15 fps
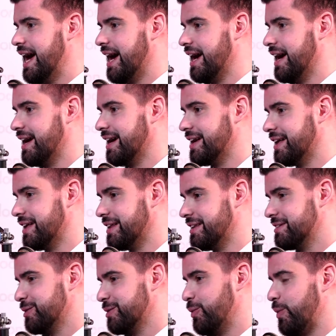
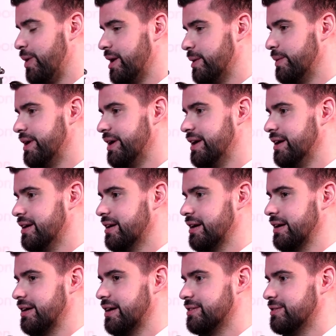And when we
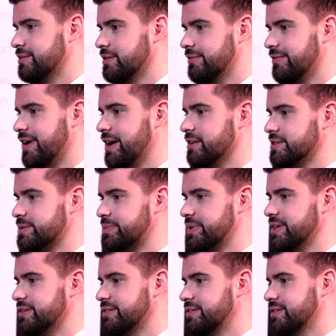got to the final
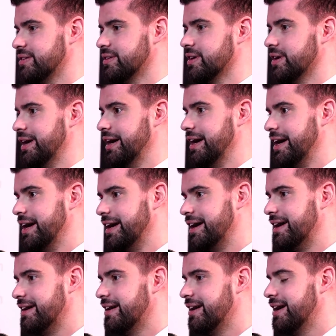sprint,
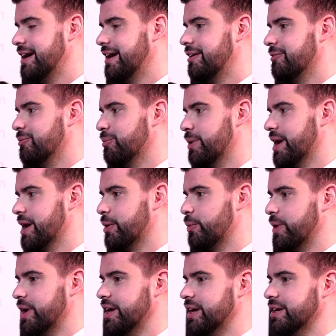where
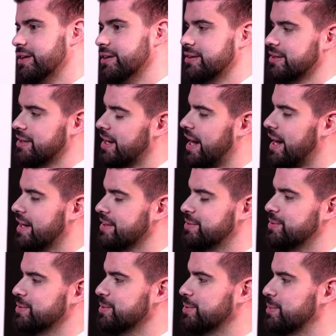we had
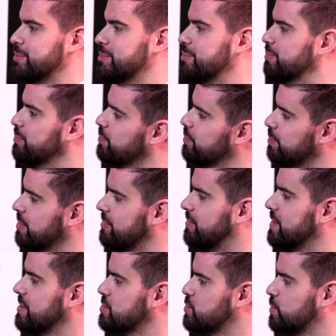to be
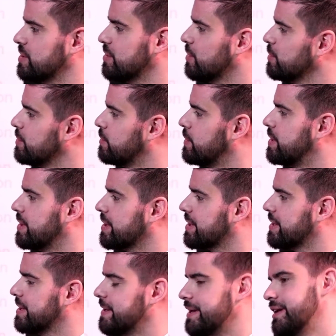finished with all the
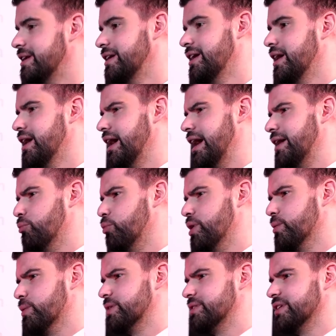work, we
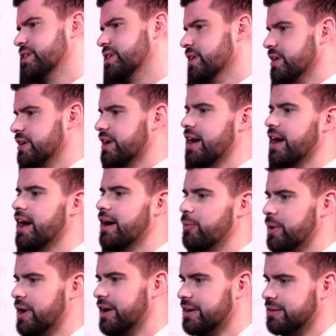were thinking,
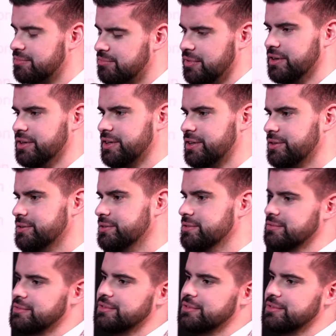we are on a good